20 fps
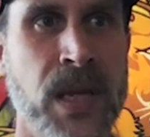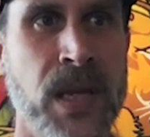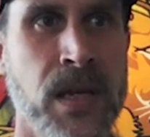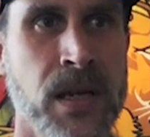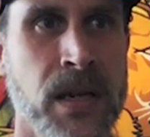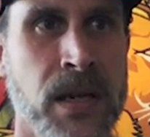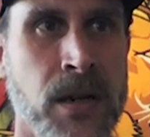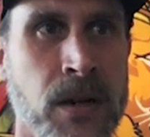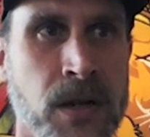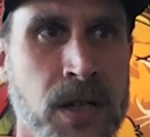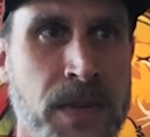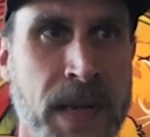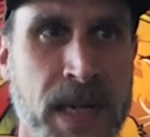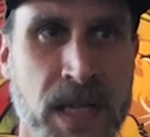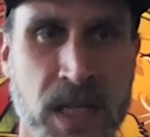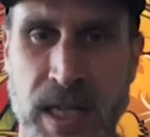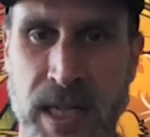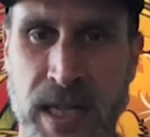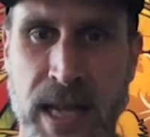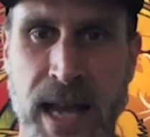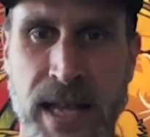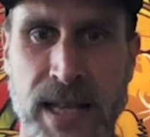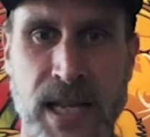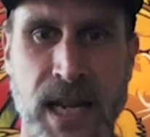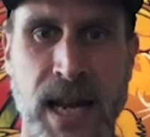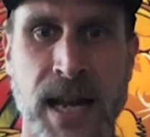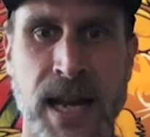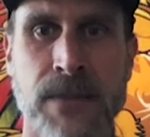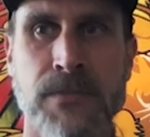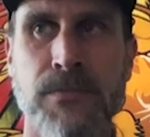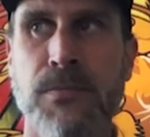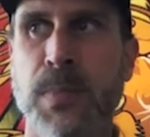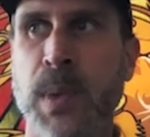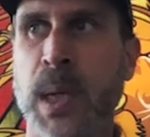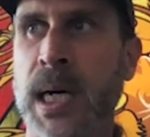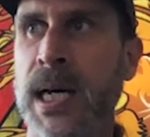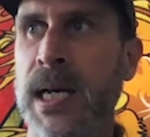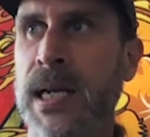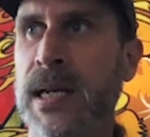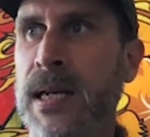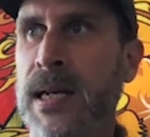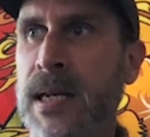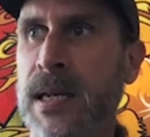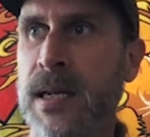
especially in that time. But